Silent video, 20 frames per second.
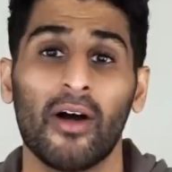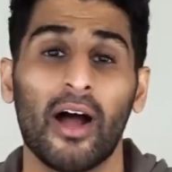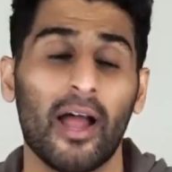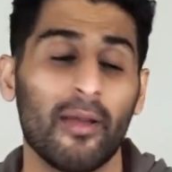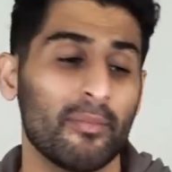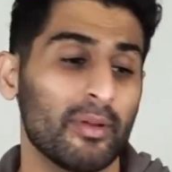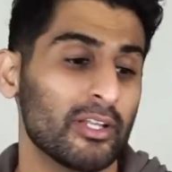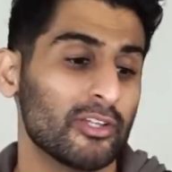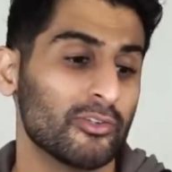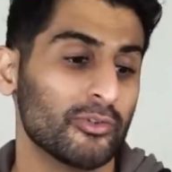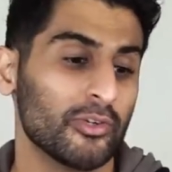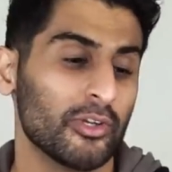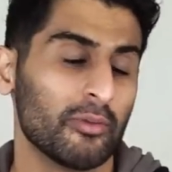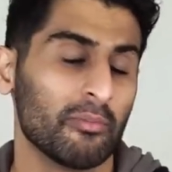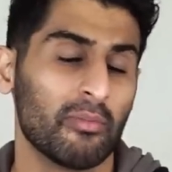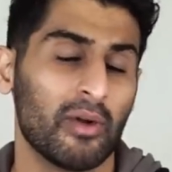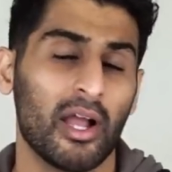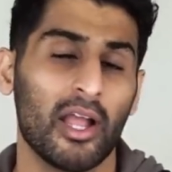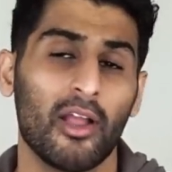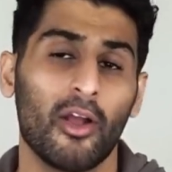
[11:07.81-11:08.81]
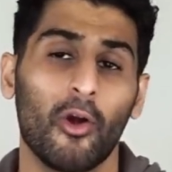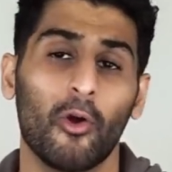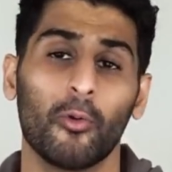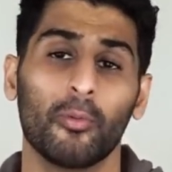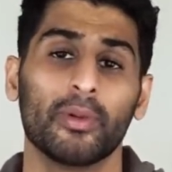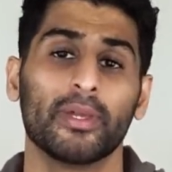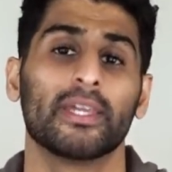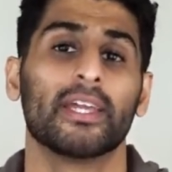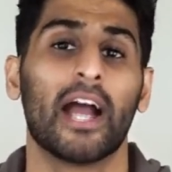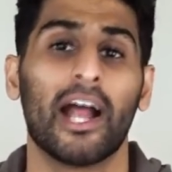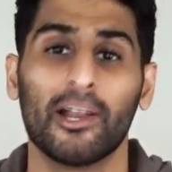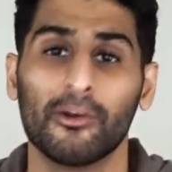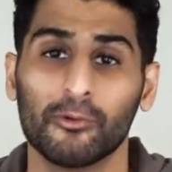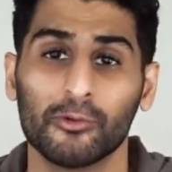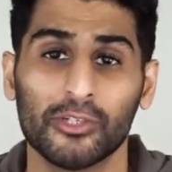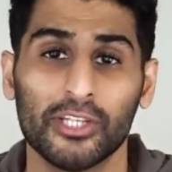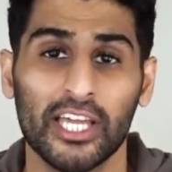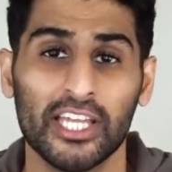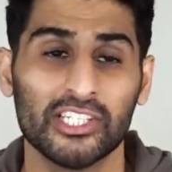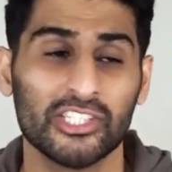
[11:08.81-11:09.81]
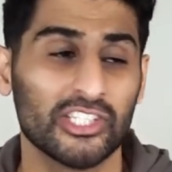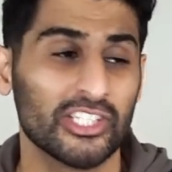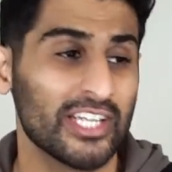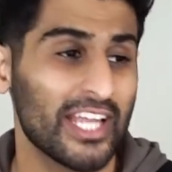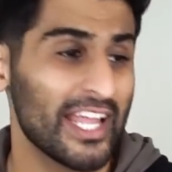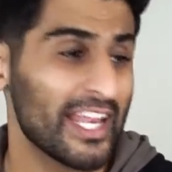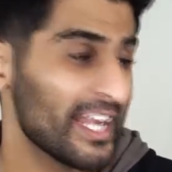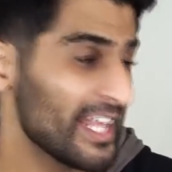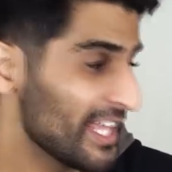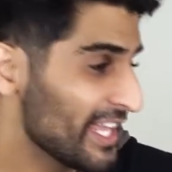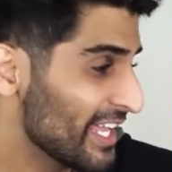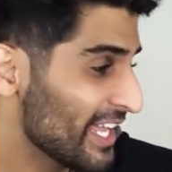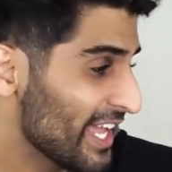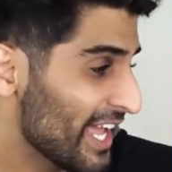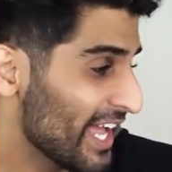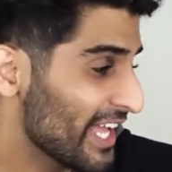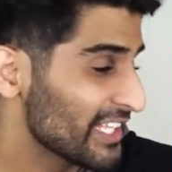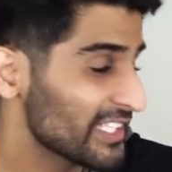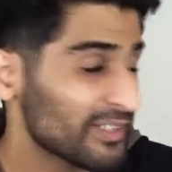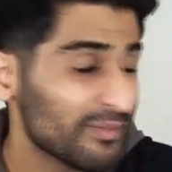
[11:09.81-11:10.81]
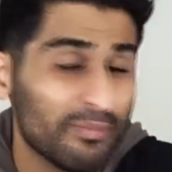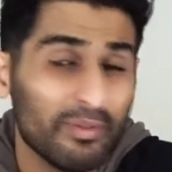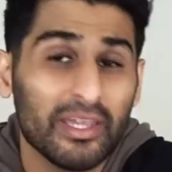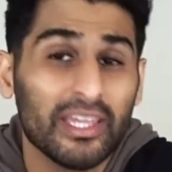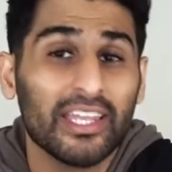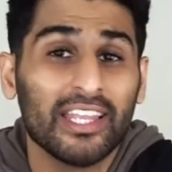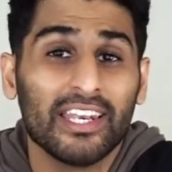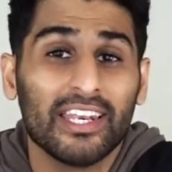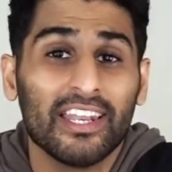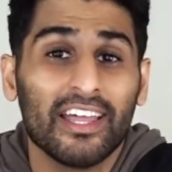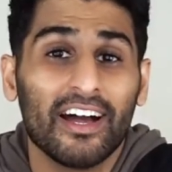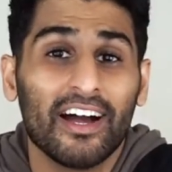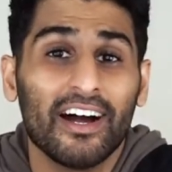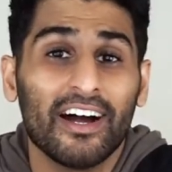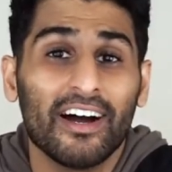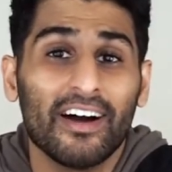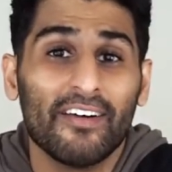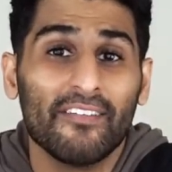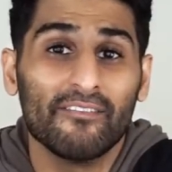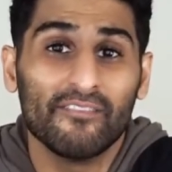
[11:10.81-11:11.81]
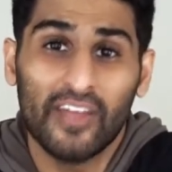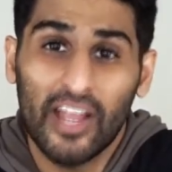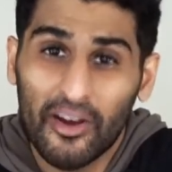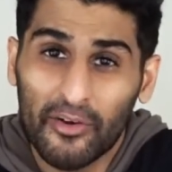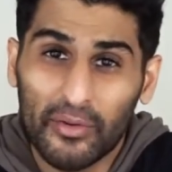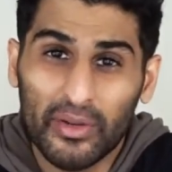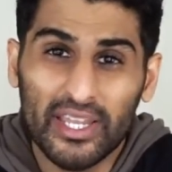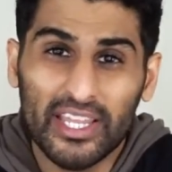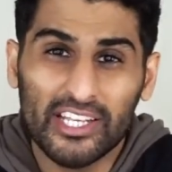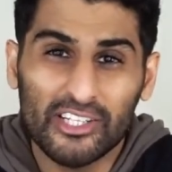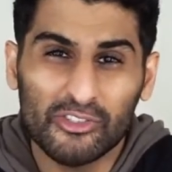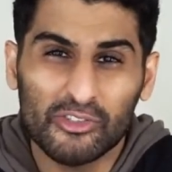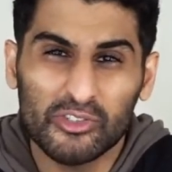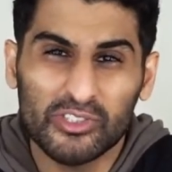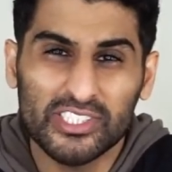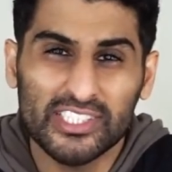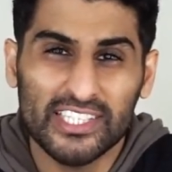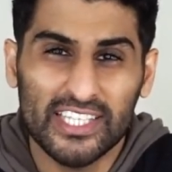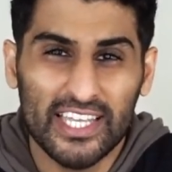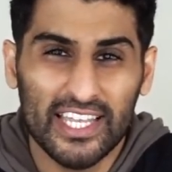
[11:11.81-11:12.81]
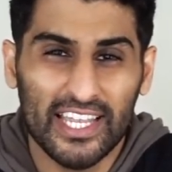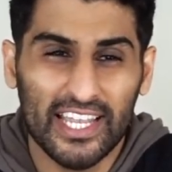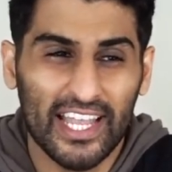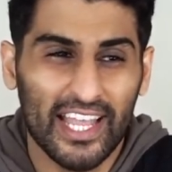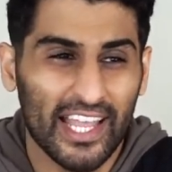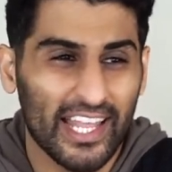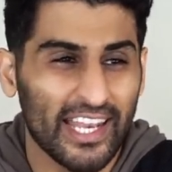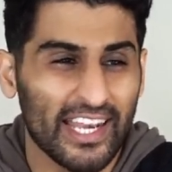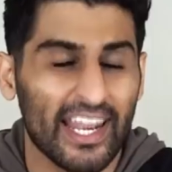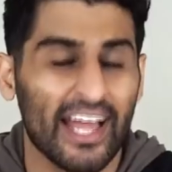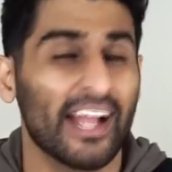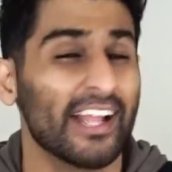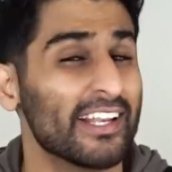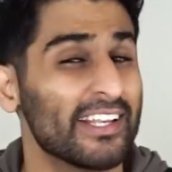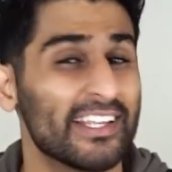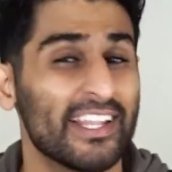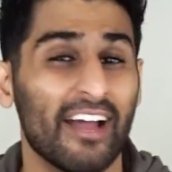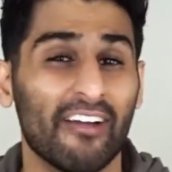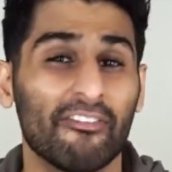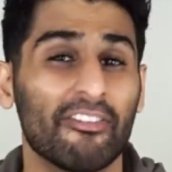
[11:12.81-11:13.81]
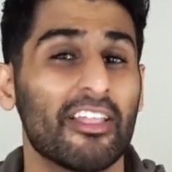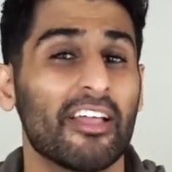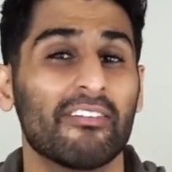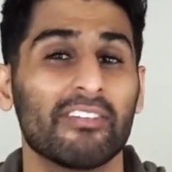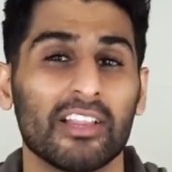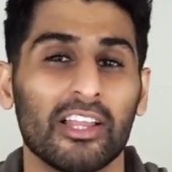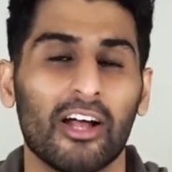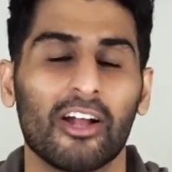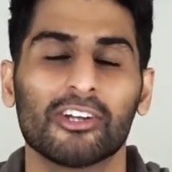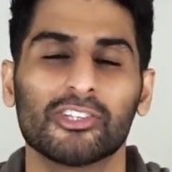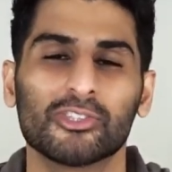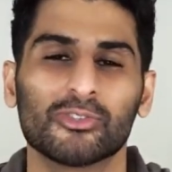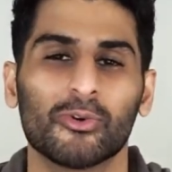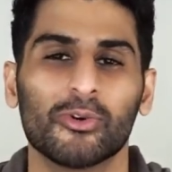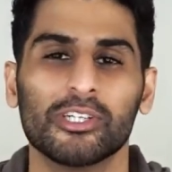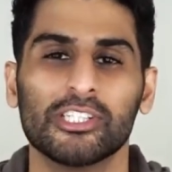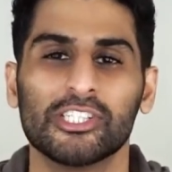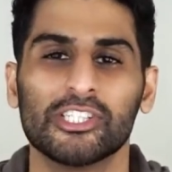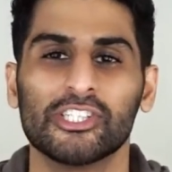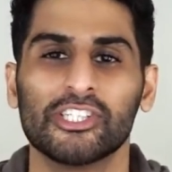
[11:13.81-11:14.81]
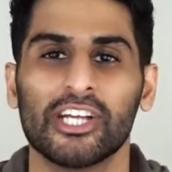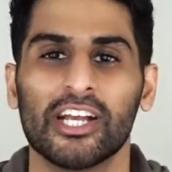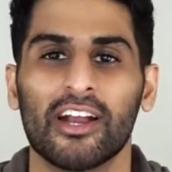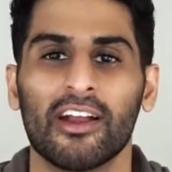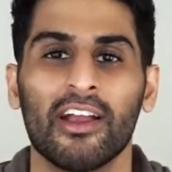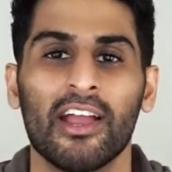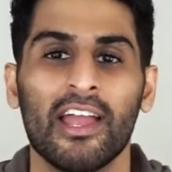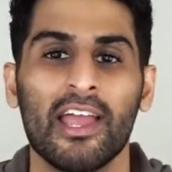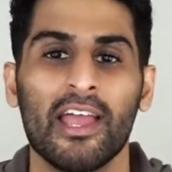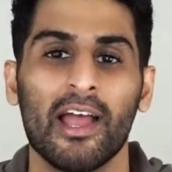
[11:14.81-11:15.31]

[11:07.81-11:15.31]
I've been doing my O B G Y N rotation and it has been uh, very interesting, and I definitely have a lot of stories to share,